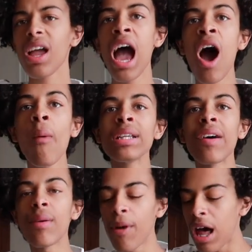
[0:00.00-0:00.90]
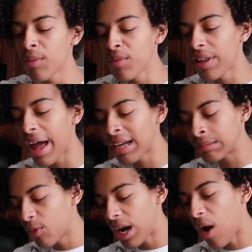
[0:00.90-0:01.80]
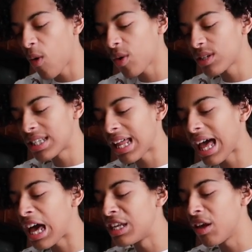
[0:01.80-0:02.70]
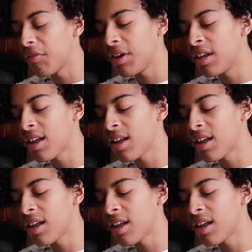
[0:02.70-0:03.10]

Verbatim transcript: I always have the problem of like, when I order a salad, I never eat it